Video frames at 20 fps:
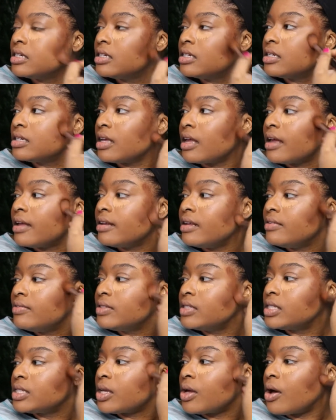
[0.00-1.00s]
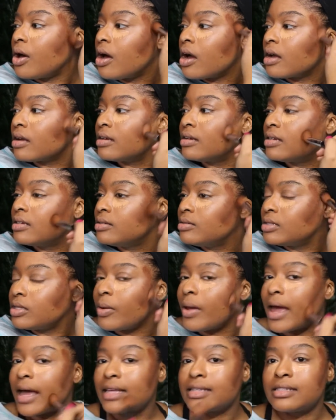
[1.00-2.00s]
Can't even talk. You're so
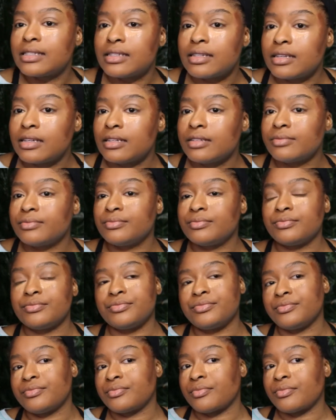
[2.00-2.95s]
excellent.